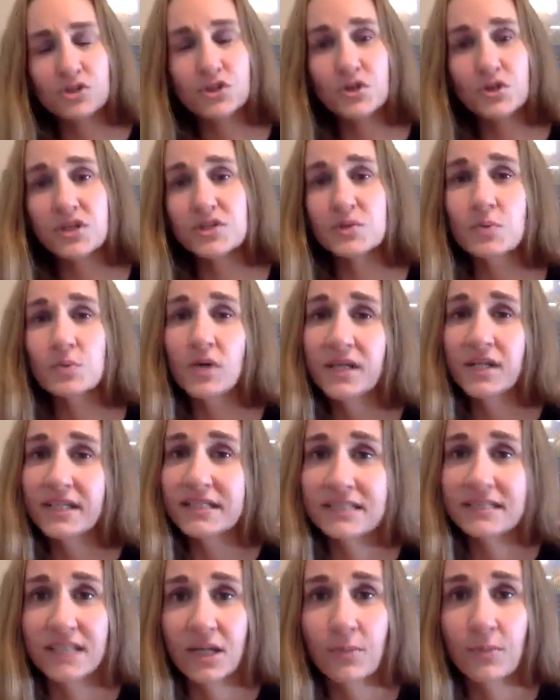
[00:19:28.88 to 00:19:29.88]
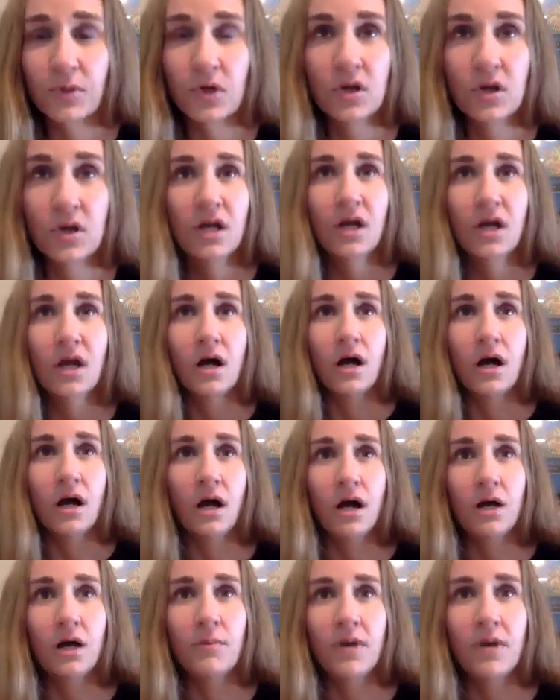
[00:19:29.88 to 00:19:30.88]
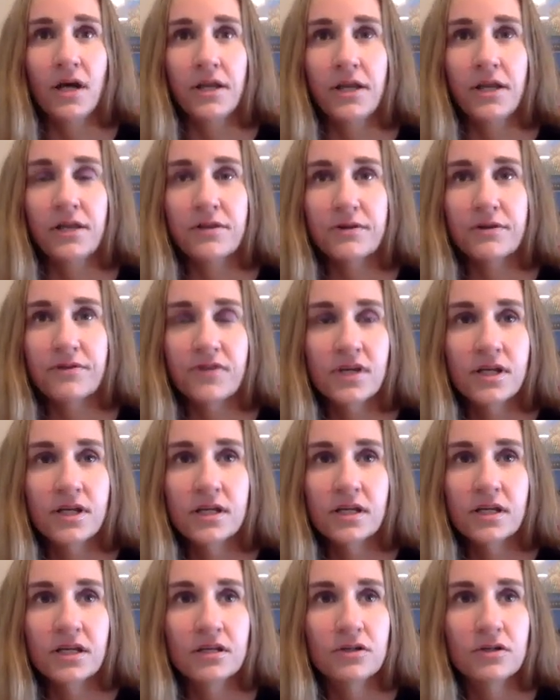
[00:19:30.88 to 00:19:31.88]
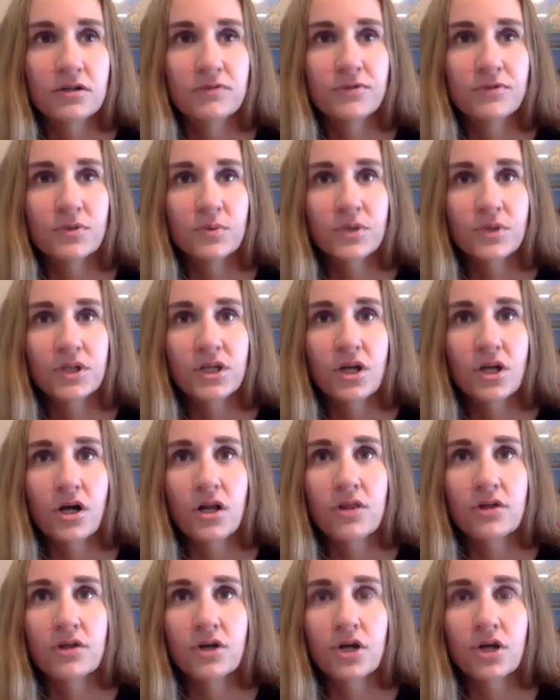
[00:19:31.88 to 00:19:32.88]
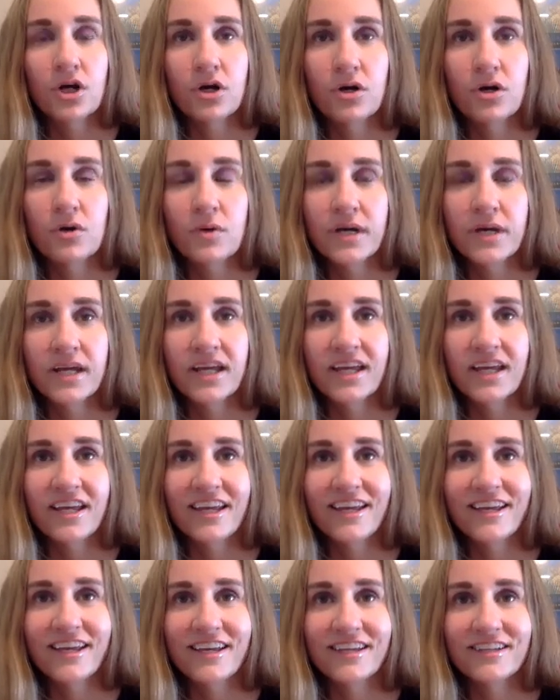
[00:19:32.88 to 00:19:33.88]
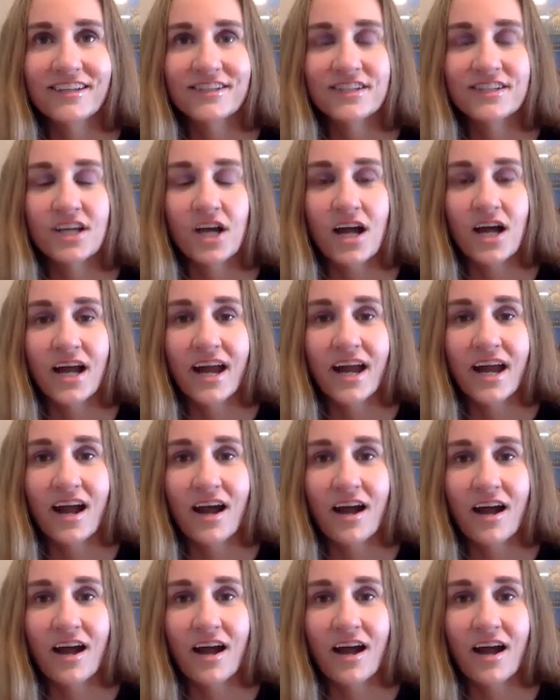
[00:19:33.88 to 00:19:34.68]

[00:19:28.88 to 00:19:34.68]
So that's one example. Another thing, if you're really on the go, is I